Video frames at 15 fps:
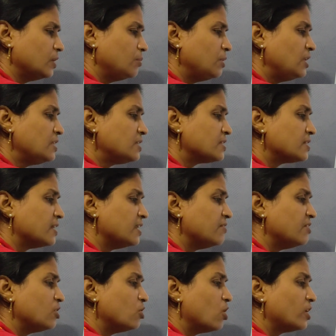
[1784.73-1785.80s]
means the
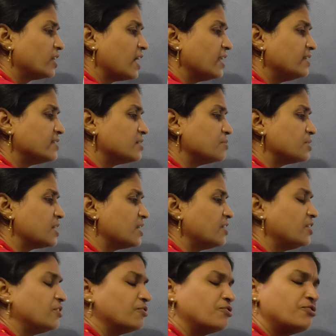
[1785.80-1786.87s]
living organisms are
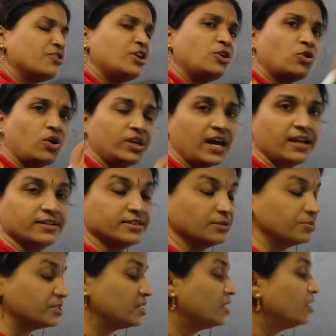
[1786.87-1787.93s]
in different
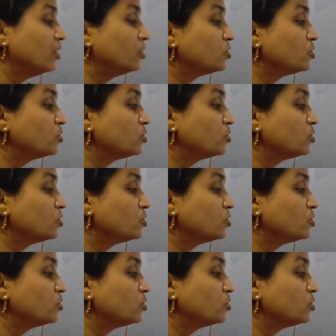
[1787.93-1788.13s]
organisms.